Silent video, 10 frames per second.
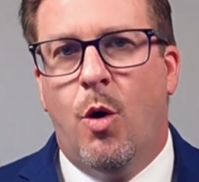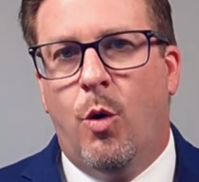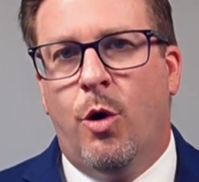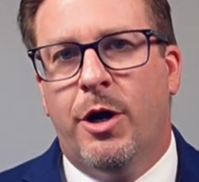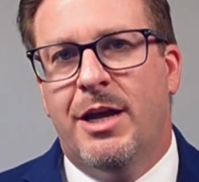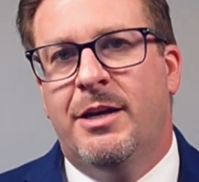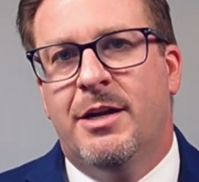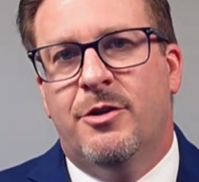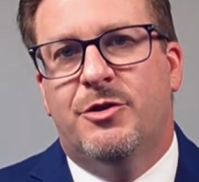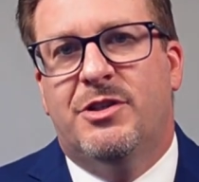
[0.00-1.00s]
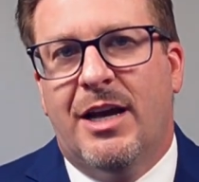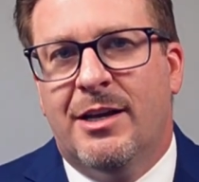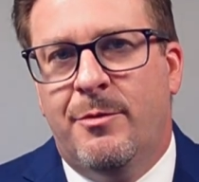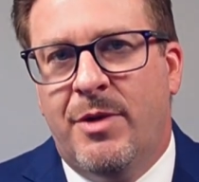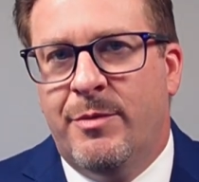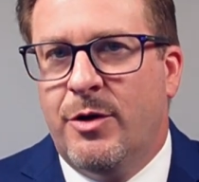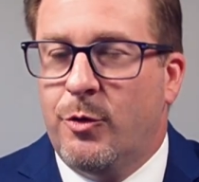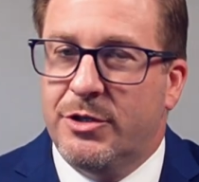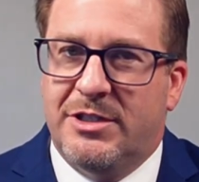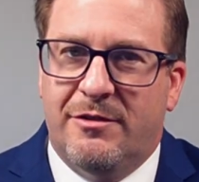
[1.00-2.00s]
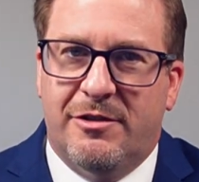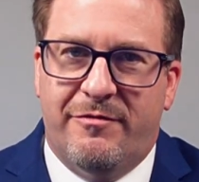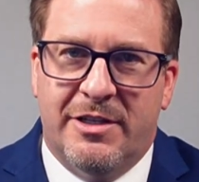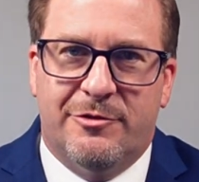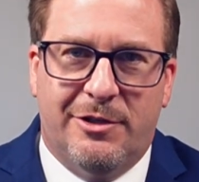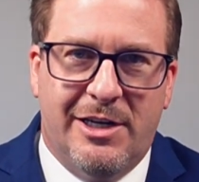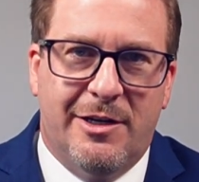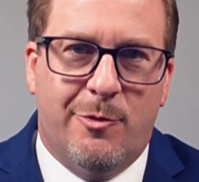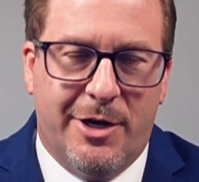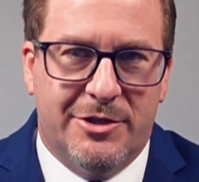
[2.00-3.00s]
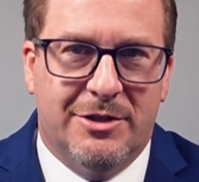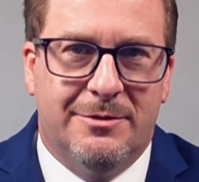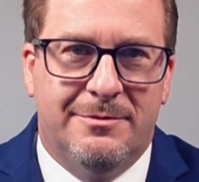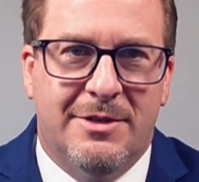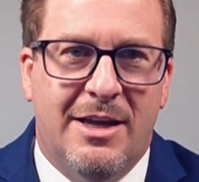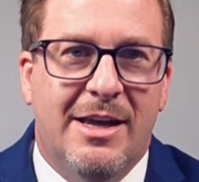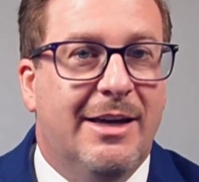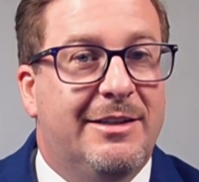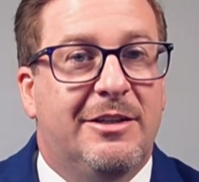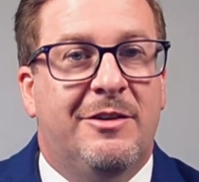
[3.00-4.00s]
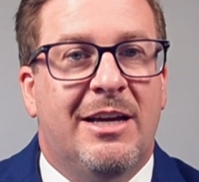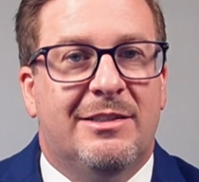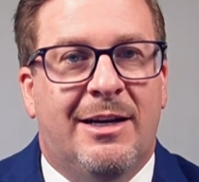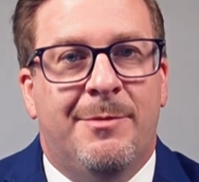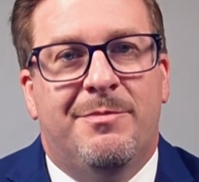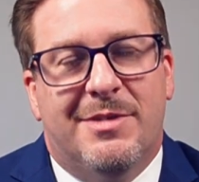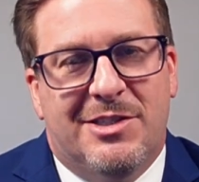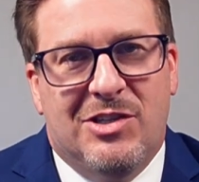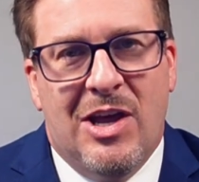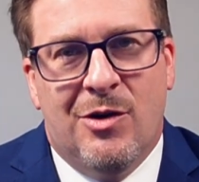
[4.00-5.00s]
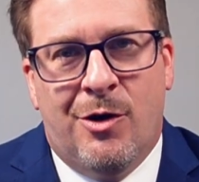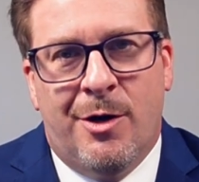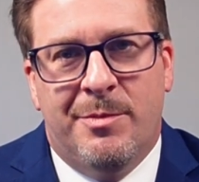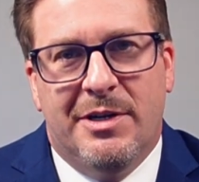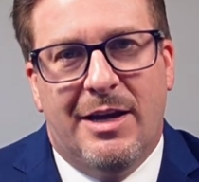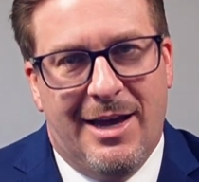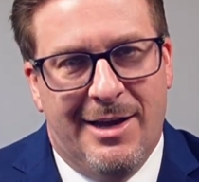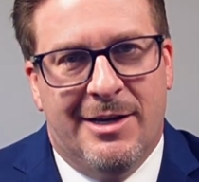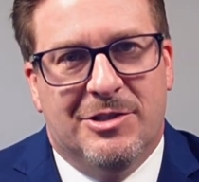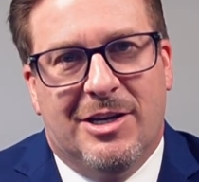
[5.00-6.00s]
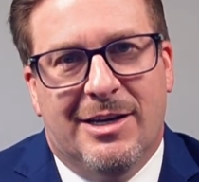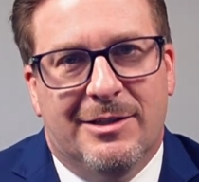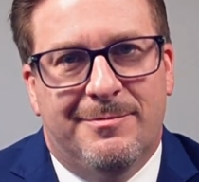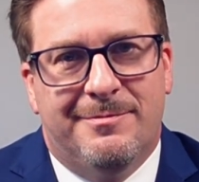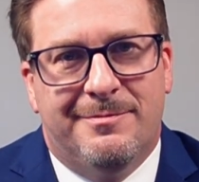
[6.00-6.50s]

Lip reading: or any other Second Amendment or self-defense related question. Until next time, stay armed and educated.